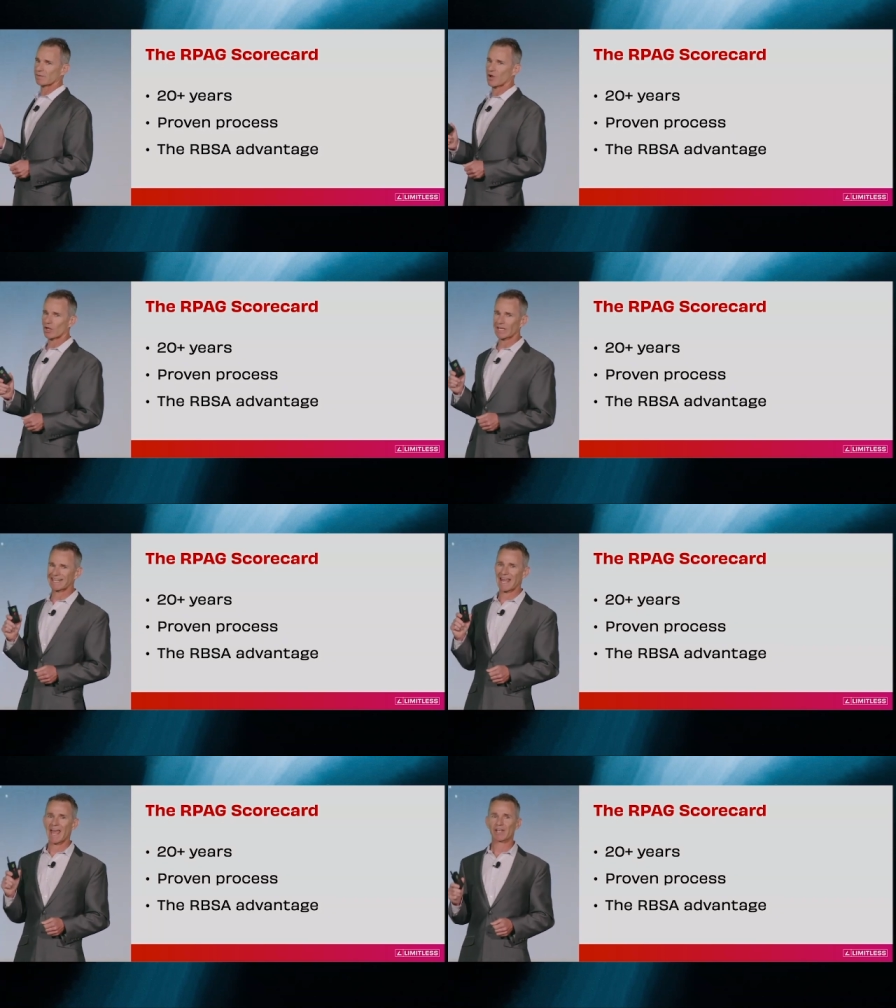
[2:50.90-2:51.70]
of calling it
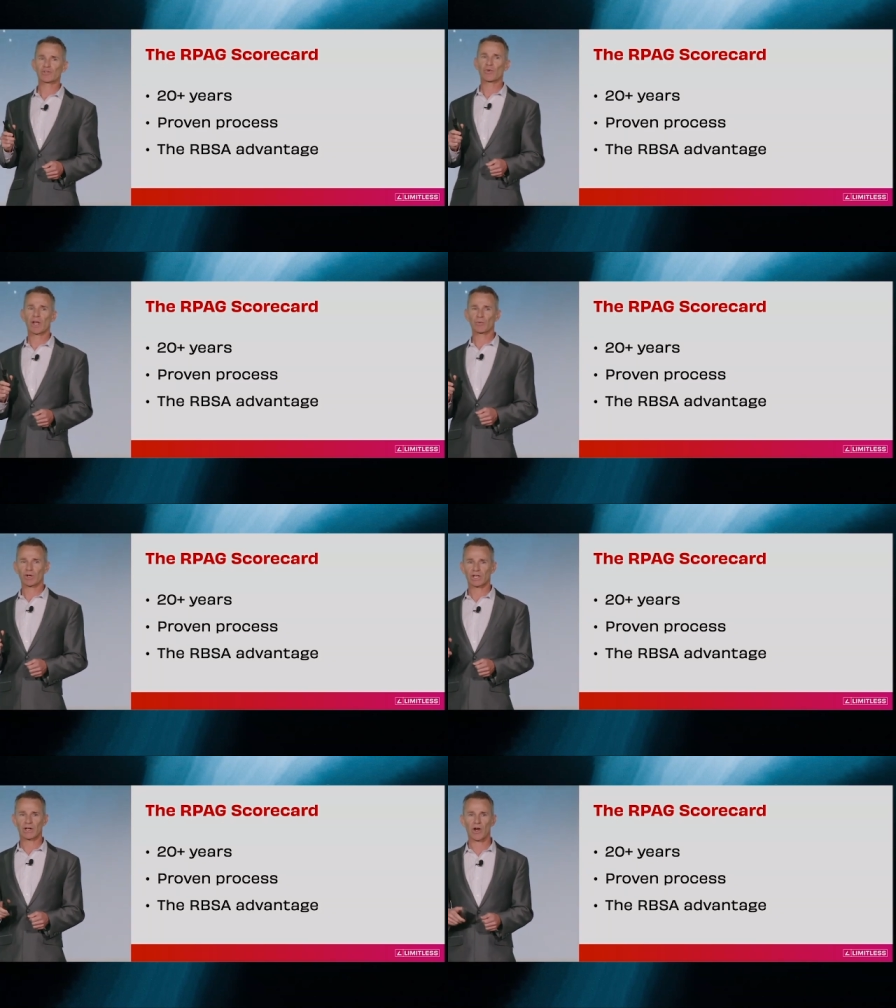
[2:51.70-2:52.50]
an x-ray, we're
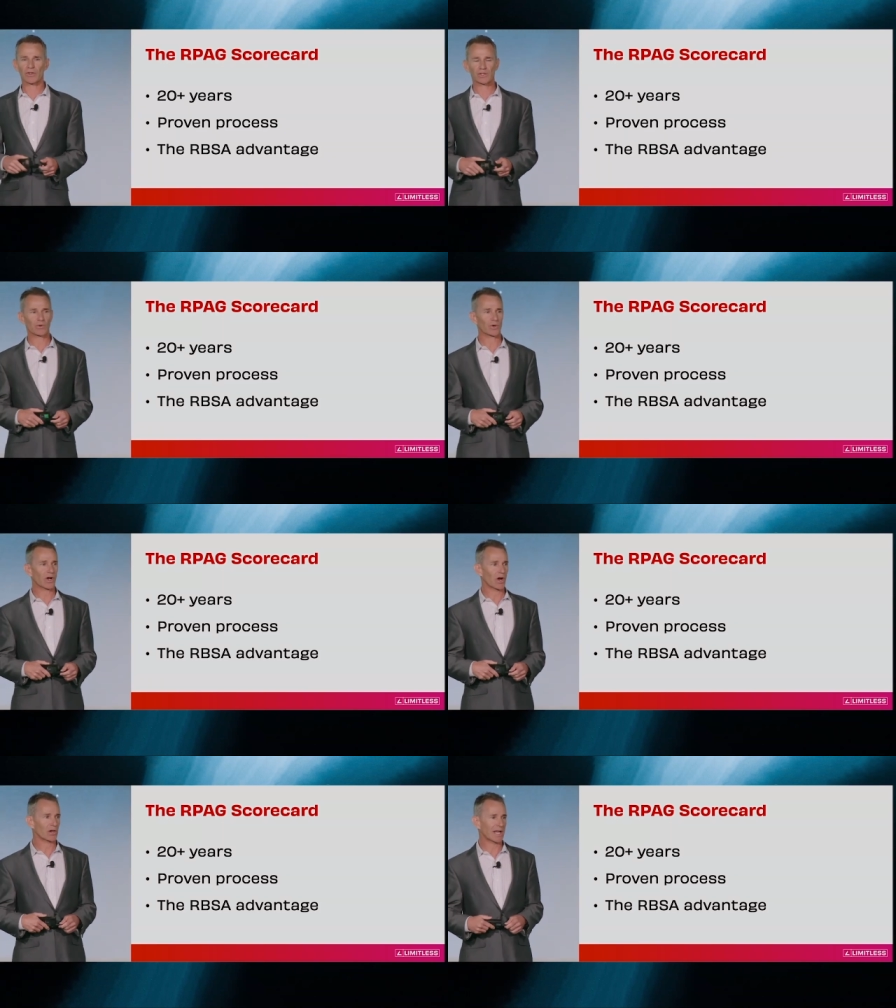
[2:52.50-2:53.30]
going to call the
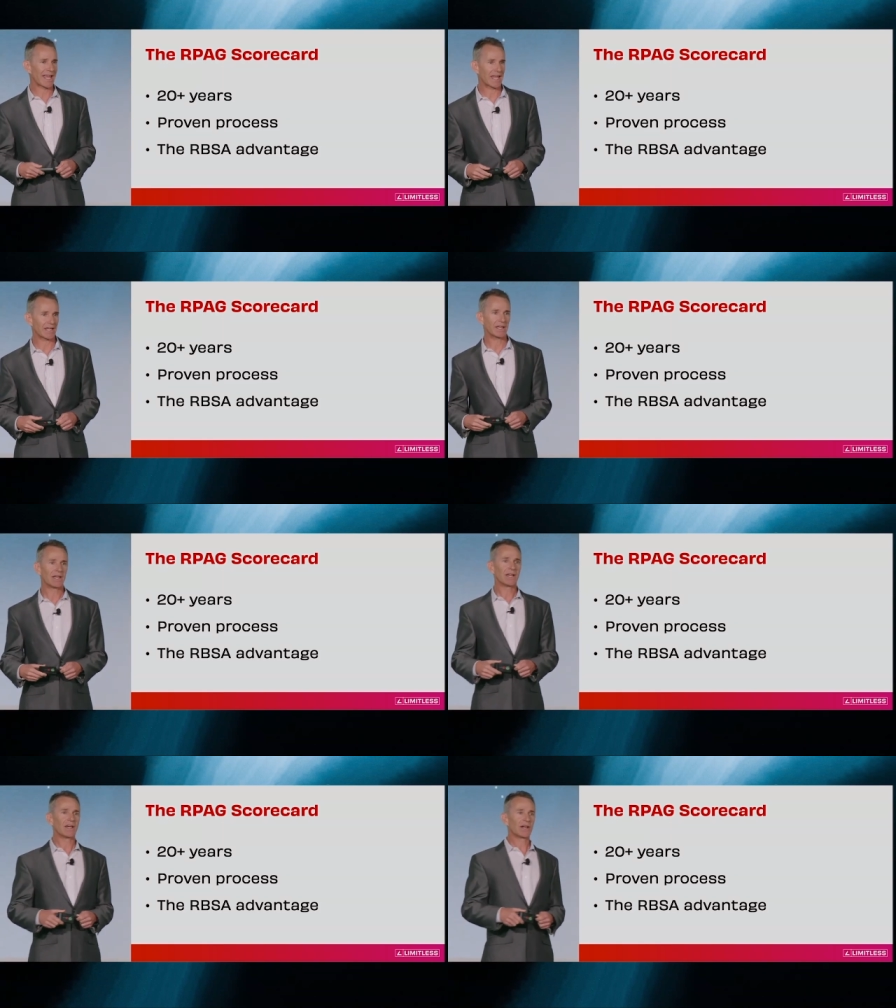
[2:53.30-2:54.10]
scorecard a
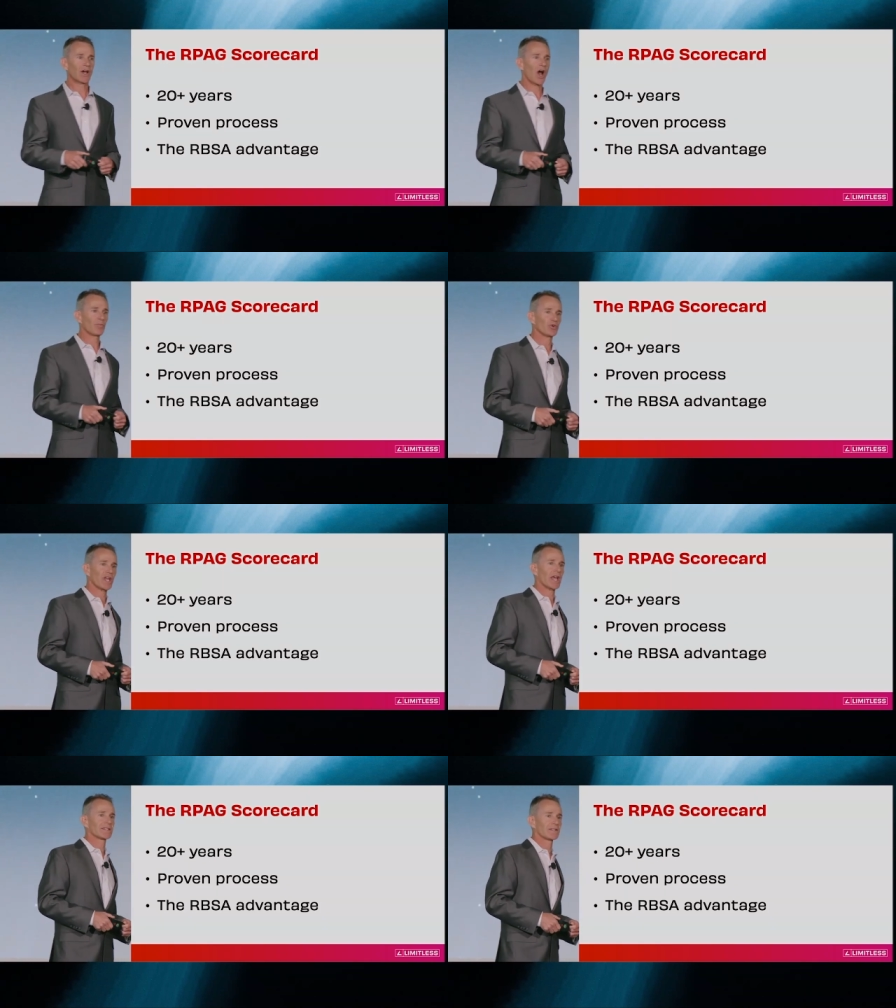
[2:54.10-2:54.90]

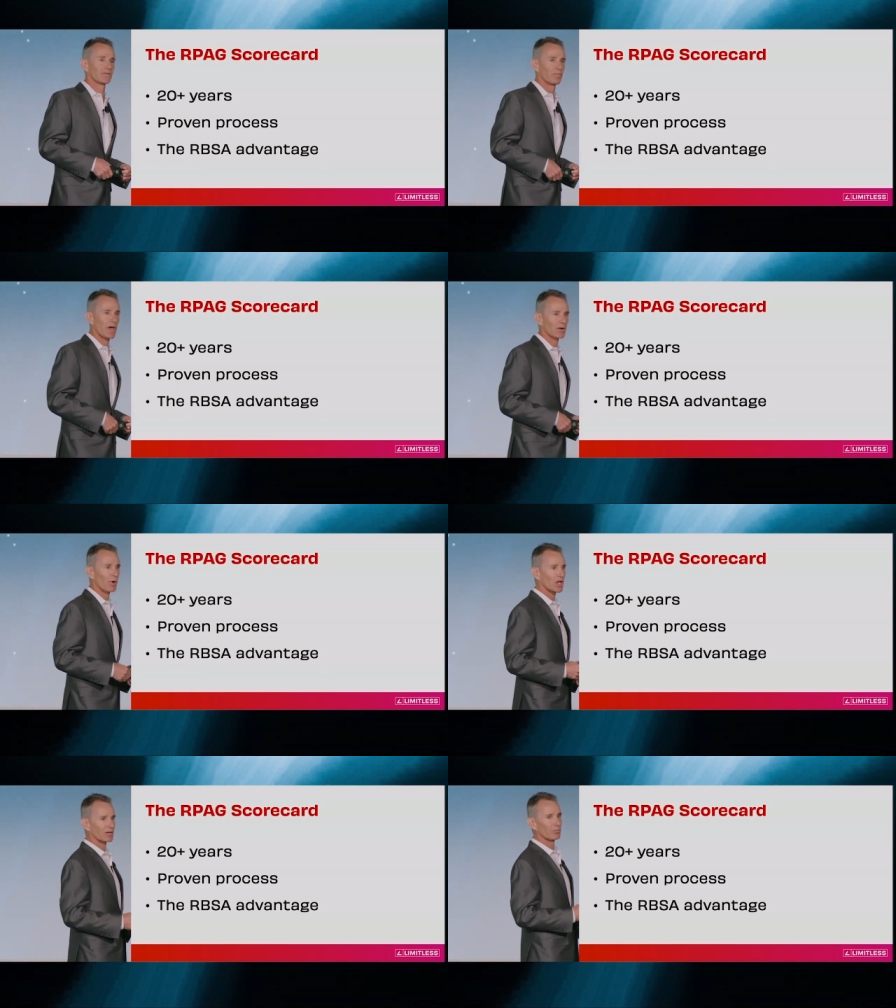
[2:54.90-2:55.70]
comprehensive metabolic